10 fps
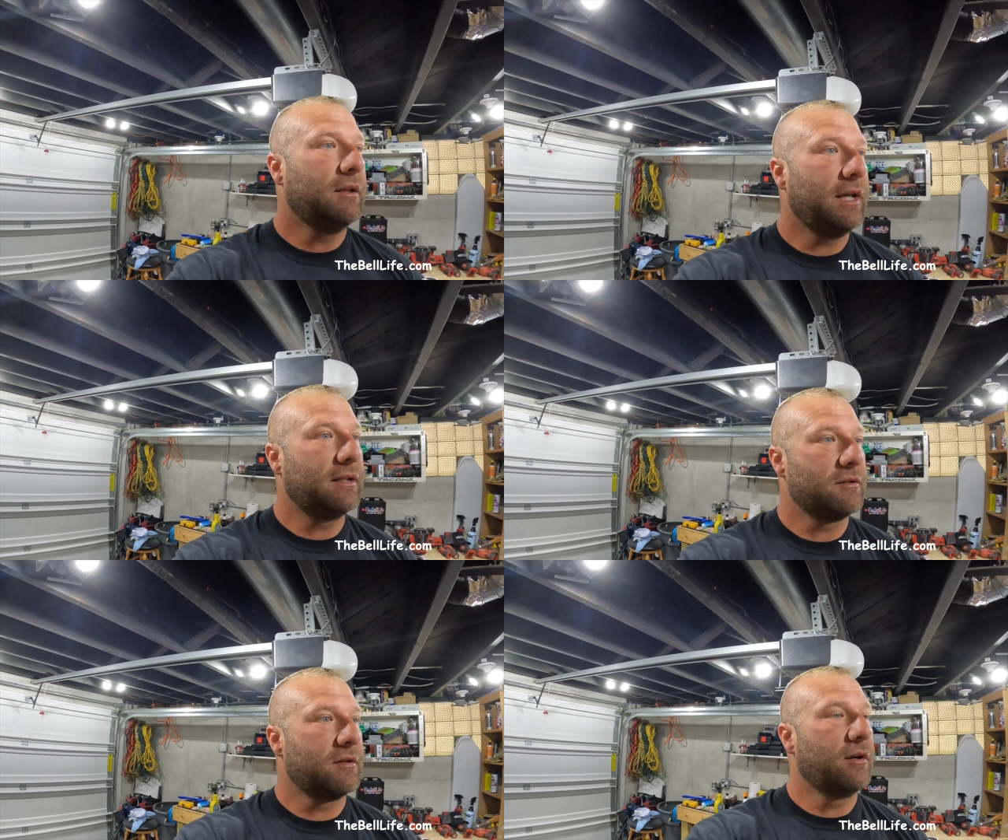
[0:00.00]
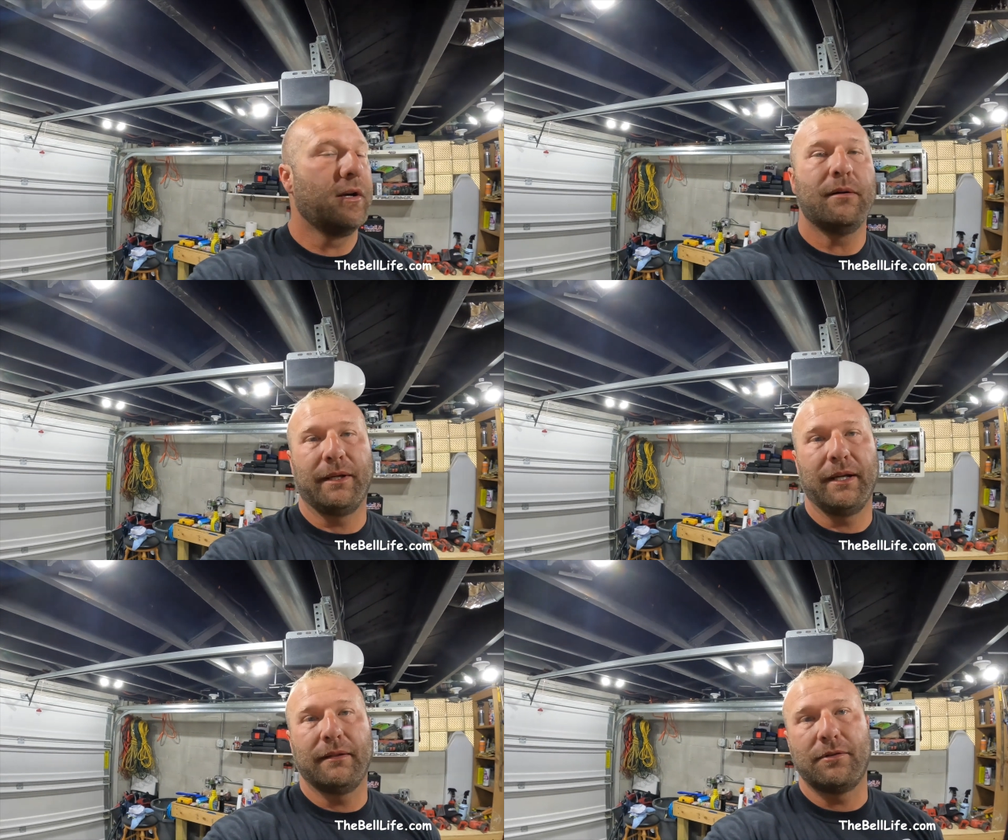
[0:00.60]
Lakeland's going to go help
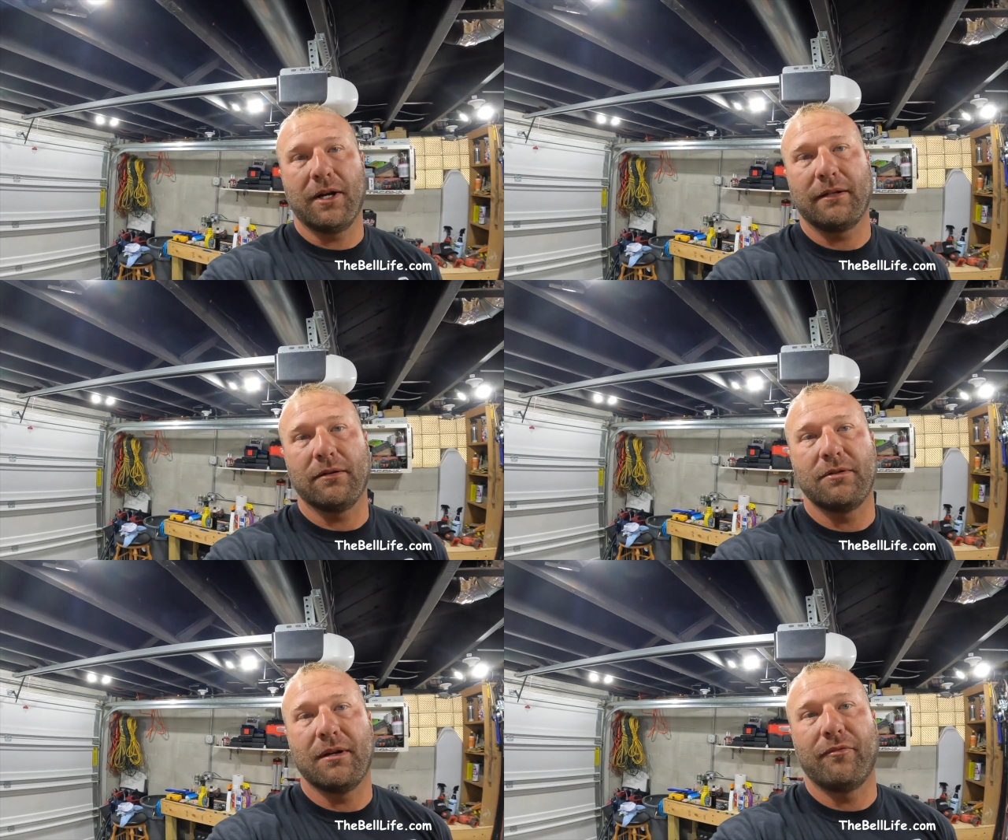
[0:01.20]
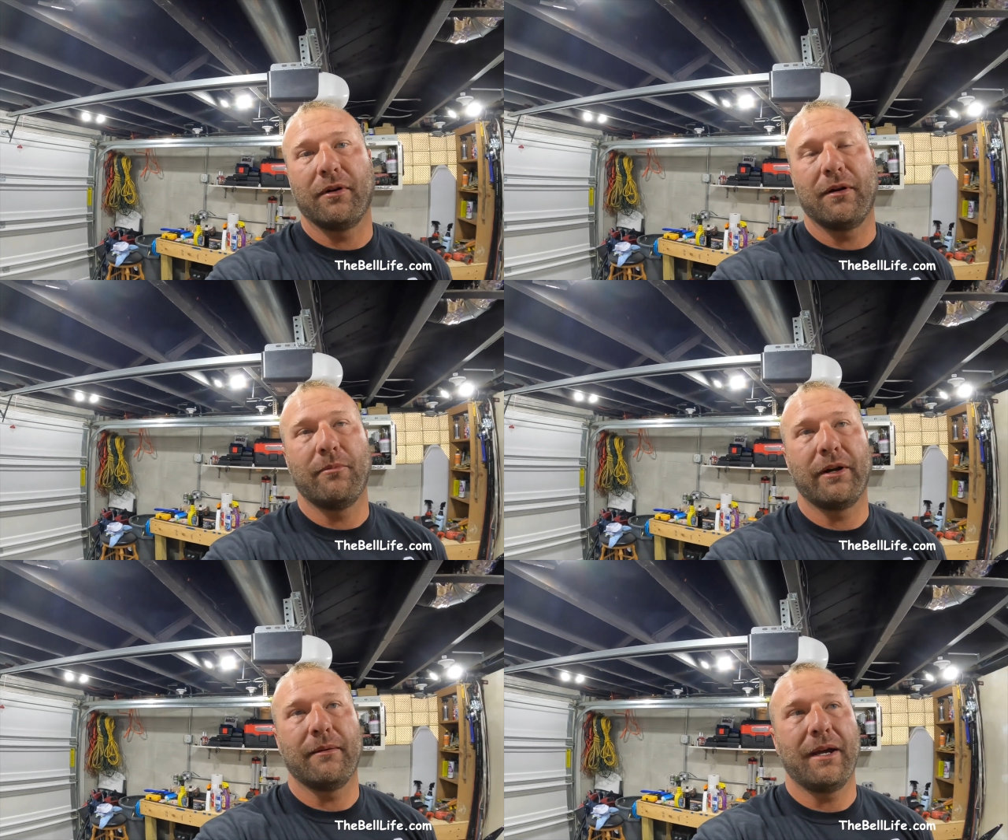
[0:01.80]
me get the tractor stuff. We're going to
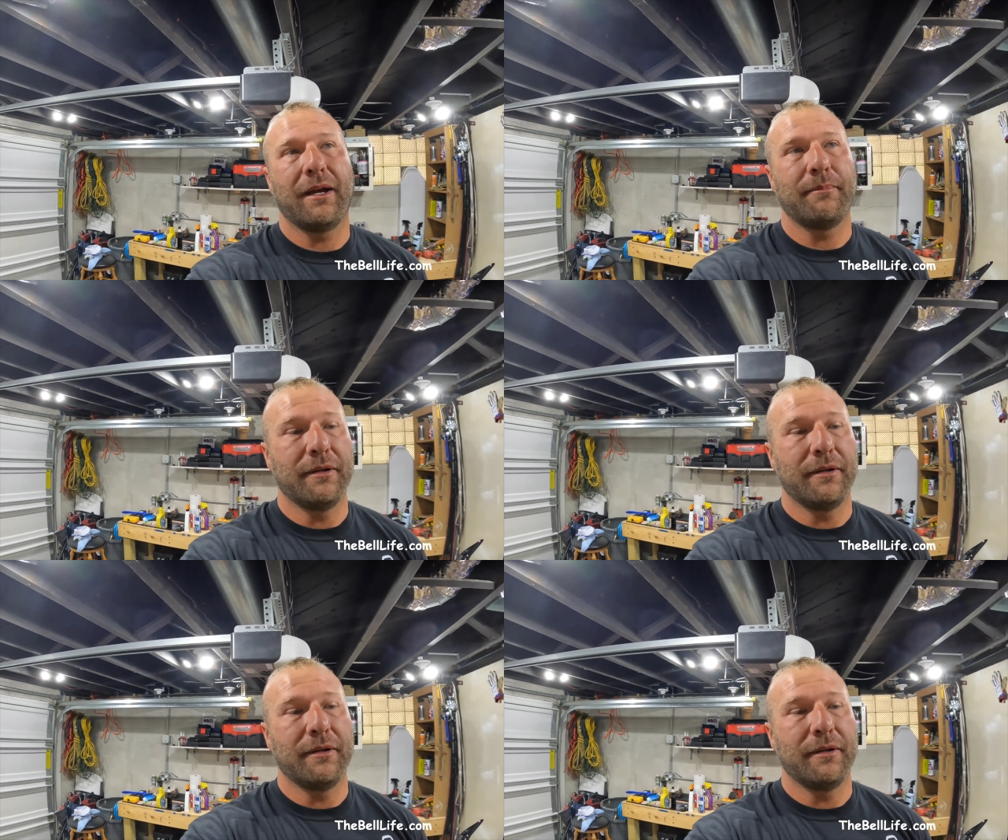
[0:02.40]
bring it back.